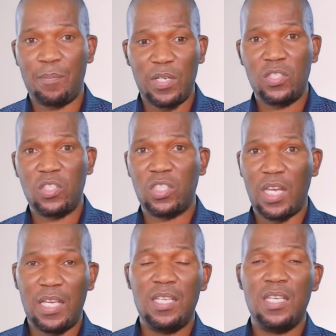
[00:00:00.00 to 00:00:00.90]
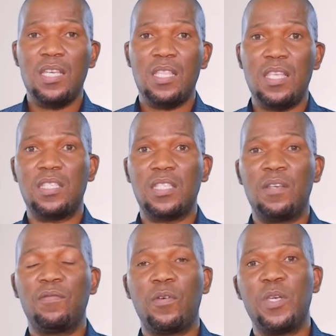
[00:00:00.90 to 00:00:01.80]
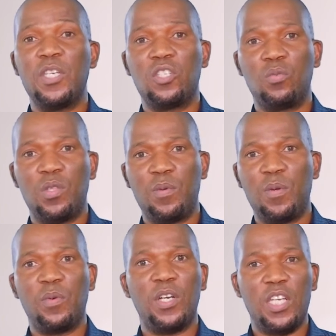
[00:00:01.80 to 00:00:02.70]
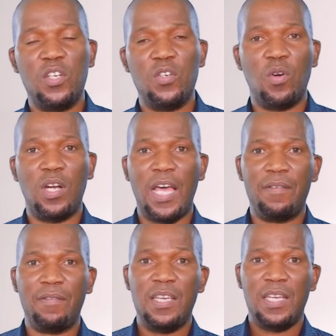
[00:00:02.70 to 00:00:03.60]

Please share this information with people in your life.